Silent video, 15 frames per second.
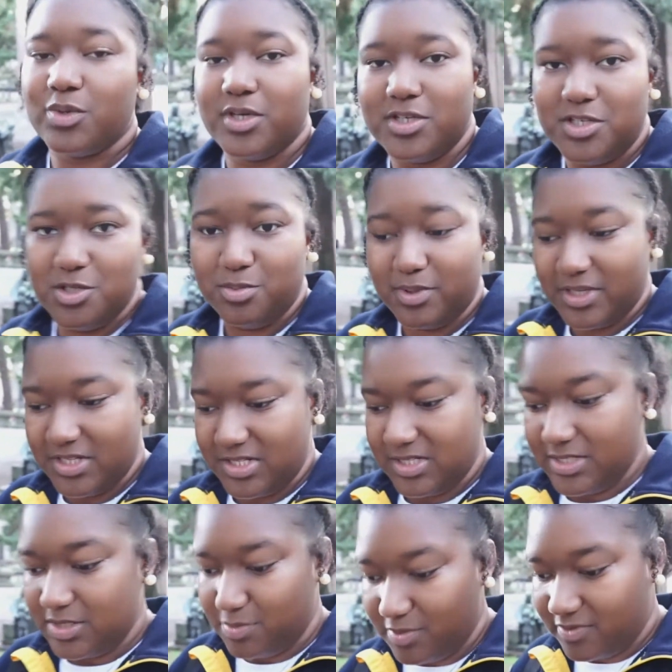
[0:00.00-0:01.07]
or two
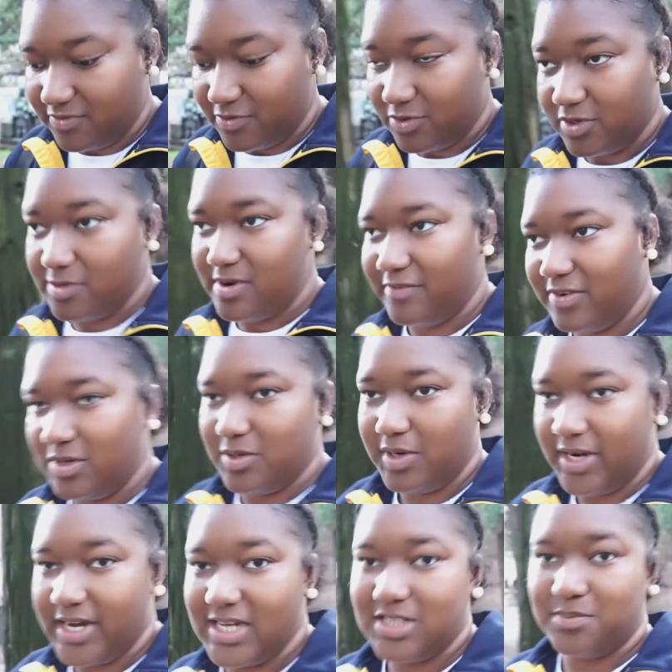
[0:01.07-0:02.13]
places before my phone
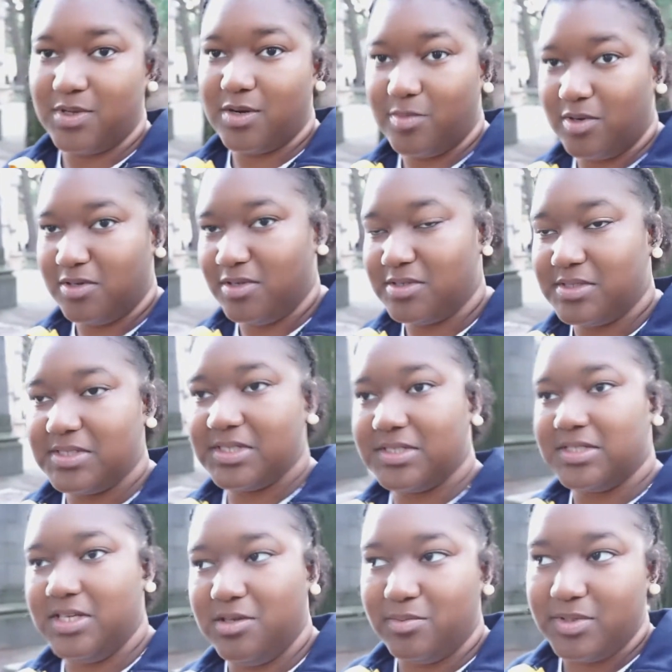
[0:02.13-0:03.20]
dies, but I'm only on
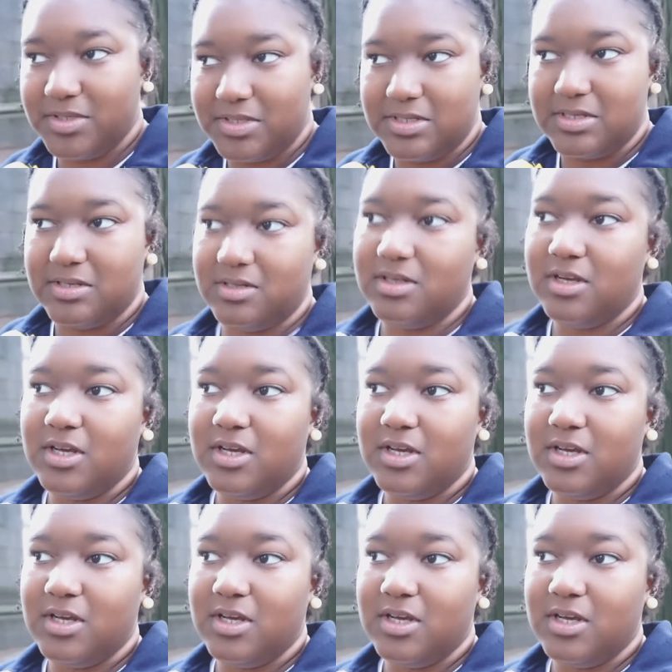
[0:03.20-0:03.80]
16%.